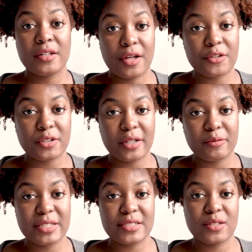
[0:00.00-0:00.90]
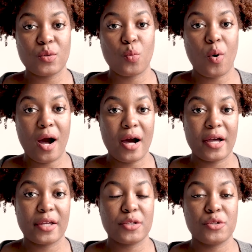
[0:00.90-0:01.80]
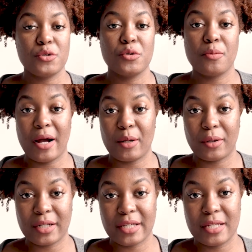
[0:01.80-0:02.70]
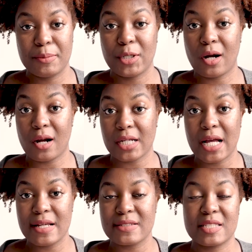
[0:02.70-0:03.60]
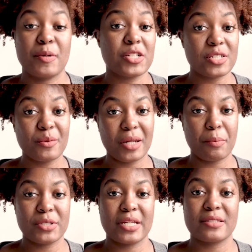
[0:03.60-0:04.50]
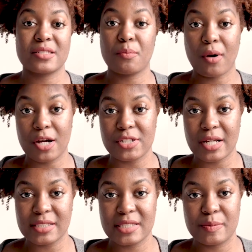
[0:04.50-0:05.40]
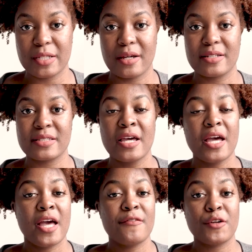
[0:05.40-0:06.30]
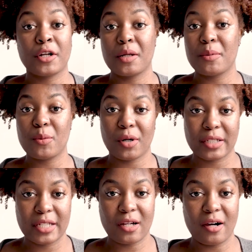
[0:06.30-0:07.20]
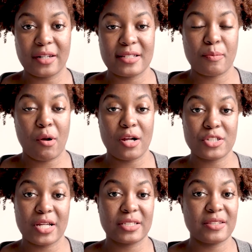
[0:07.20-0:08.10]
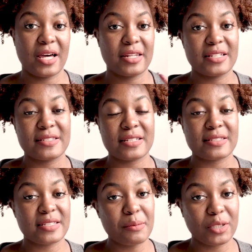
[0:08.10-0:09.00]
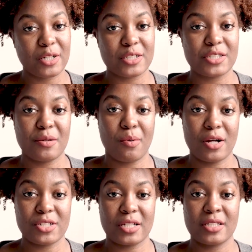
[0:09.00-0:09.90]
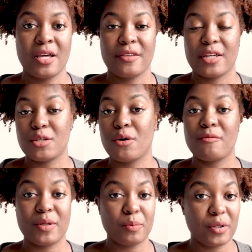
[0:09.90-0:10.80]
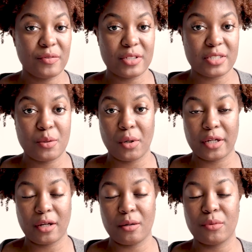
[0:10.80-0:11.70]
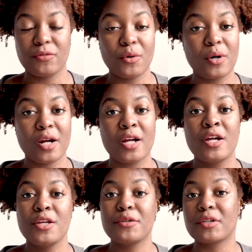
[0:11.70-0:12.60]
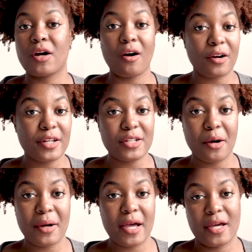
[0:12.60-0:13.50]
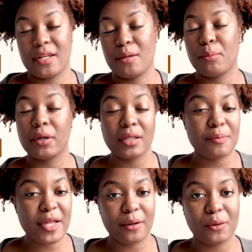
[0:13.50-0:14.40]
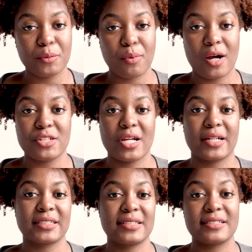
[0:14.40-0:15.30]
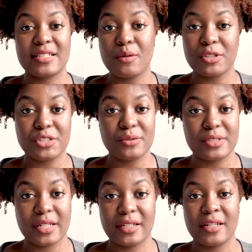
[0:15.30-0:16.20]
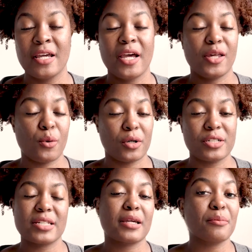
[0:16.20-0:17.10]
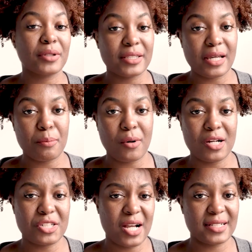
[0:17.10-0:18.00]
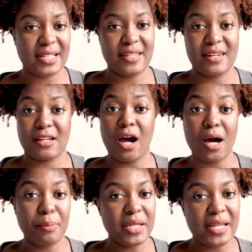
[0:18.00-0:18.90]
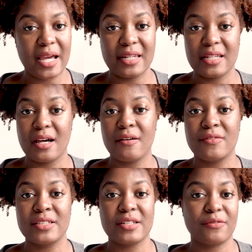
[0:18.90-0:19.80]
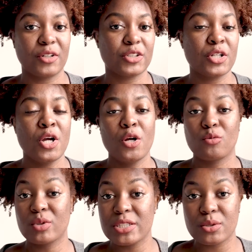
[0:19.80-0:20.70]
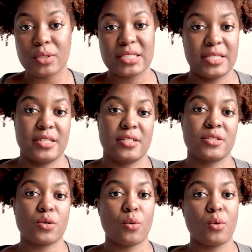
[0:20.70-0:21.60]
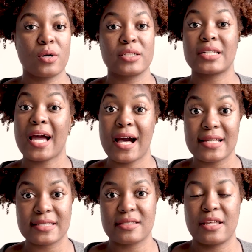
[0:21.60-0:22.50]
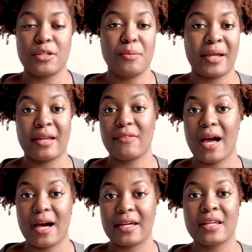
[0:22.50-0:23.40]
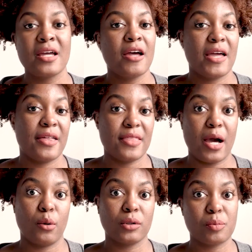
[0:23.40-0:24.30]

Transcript: Another great reason why you might want to keep your archives, especially when it pertains to projects, is because if you're going to be working on a project that is similar to the project that you have been previously working on before, you can already go ahead ahead and pull up that old project and see what you did in order to complete that project and copy any of the different resources or tasks that you may have had in that old